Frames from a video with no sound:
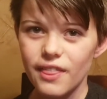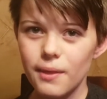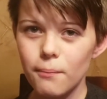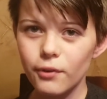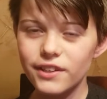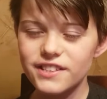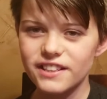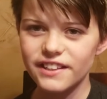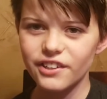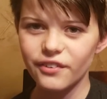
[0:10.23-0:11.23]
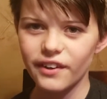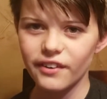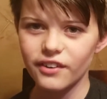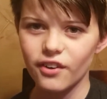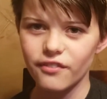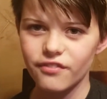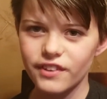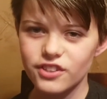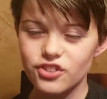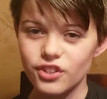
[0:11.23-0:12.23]
The book is literary
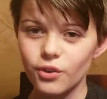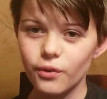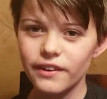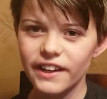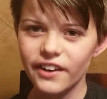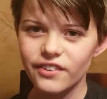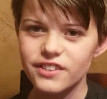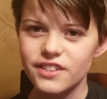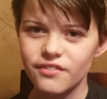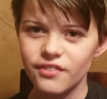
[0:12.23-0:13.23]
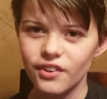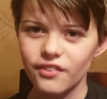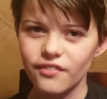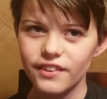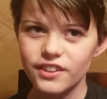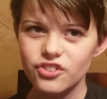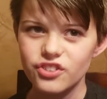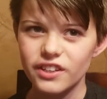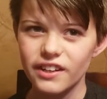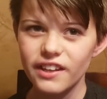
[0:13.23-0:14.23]
nonfiction or narrative
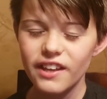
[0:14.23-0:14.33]
nonfiction.